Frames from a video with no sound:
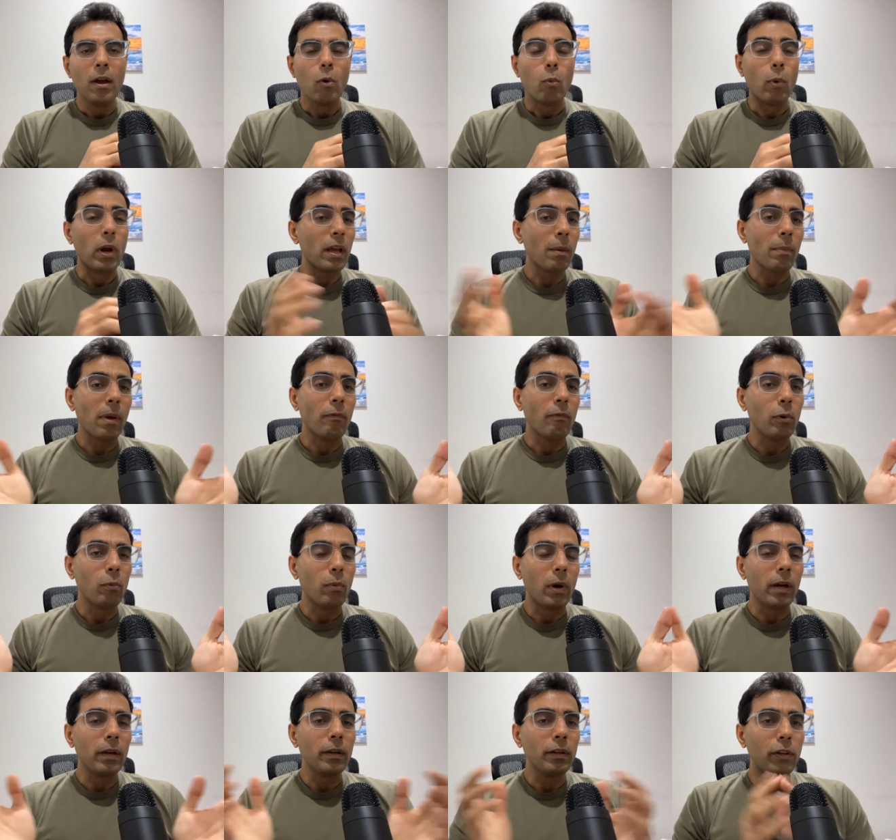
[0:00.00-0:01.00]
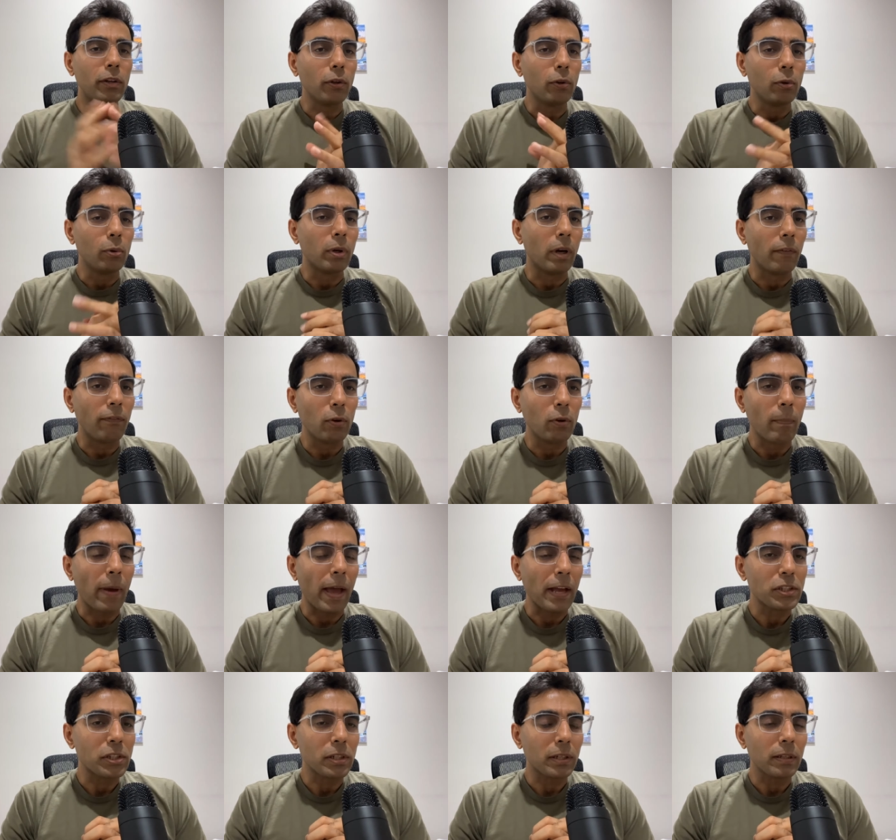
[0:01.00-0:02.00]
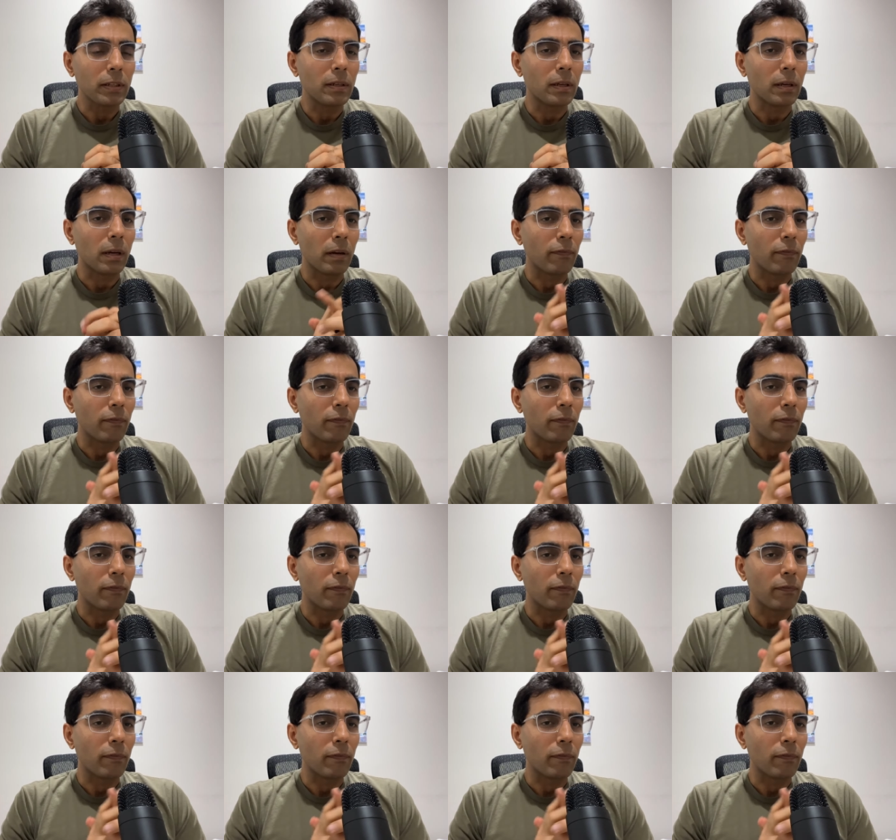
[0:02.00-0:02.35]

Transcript: Welcome everyone to Review Magic.